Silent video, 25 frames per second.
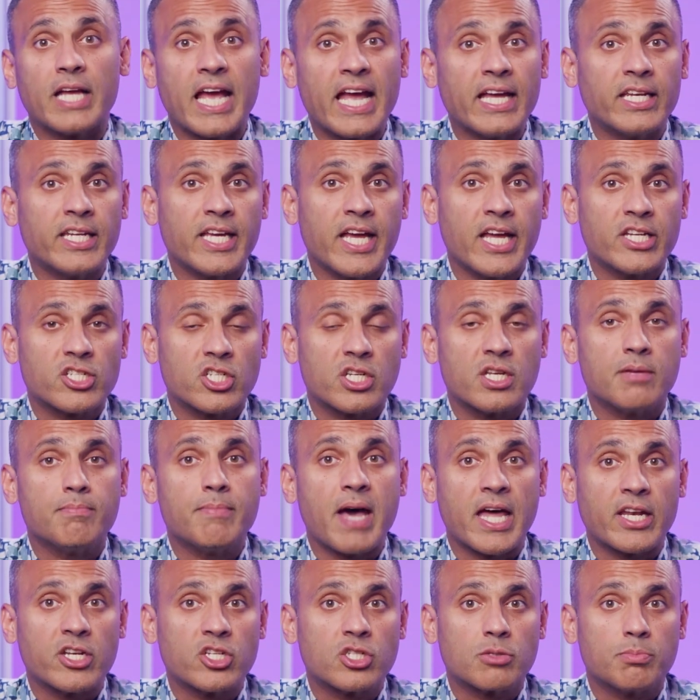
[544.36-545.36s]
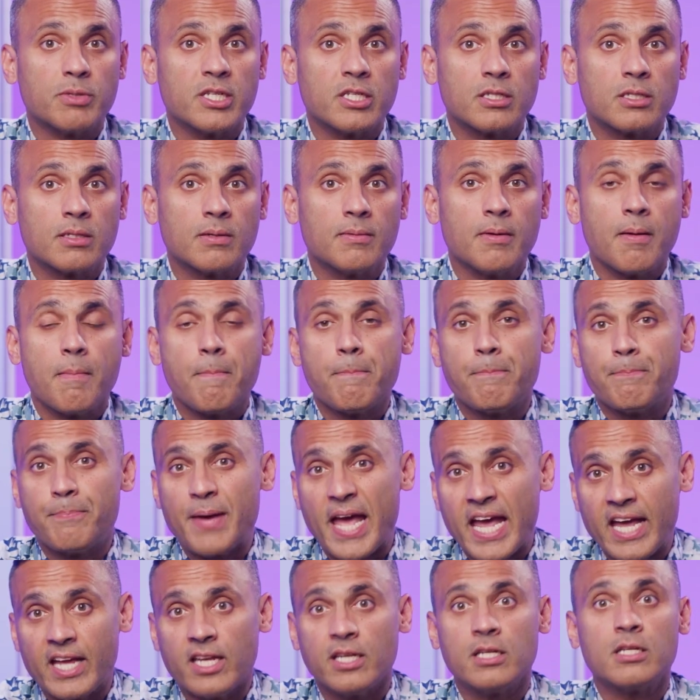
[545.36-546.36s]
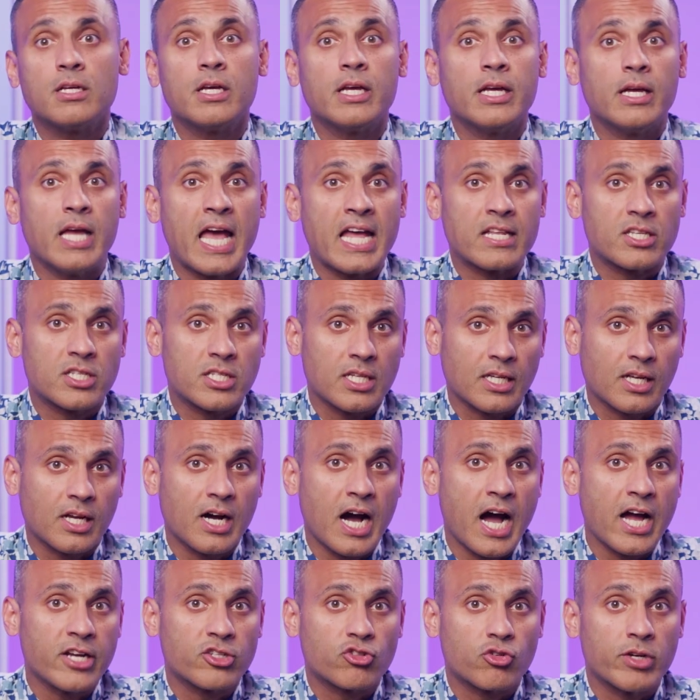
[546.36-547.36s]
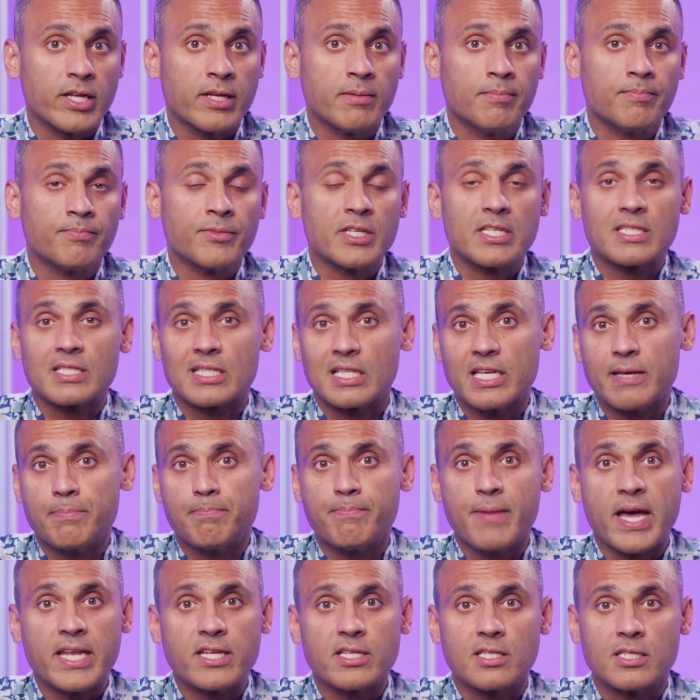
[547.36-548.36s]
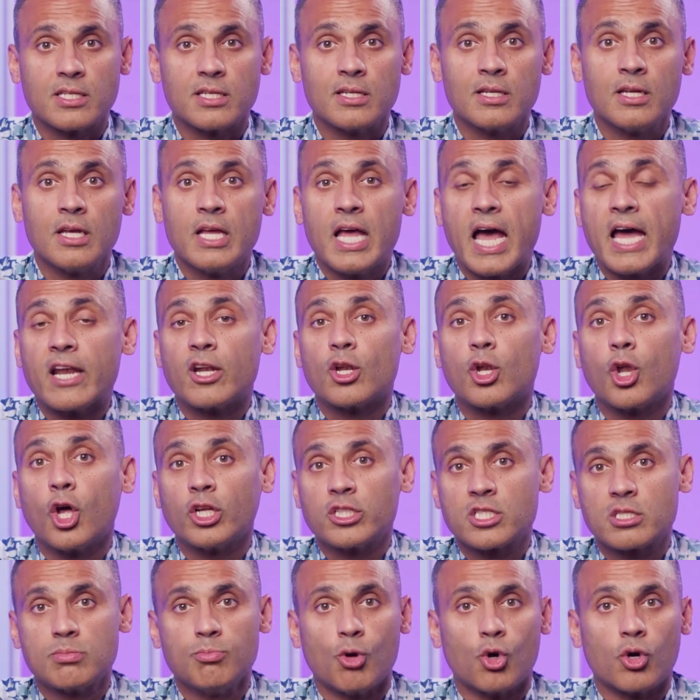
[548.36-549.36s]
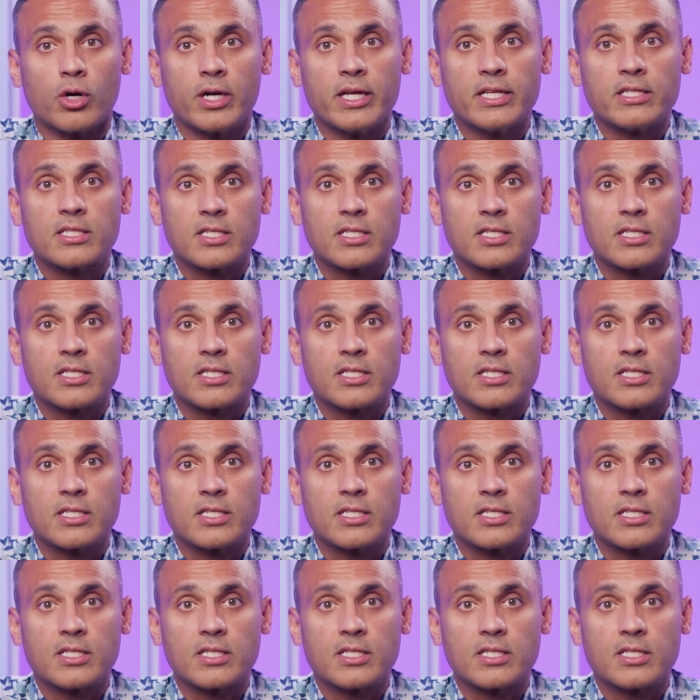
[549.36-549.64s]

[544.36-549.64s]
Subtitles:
ADHD management, pain and psychiatry, sleep medicine, and lots more in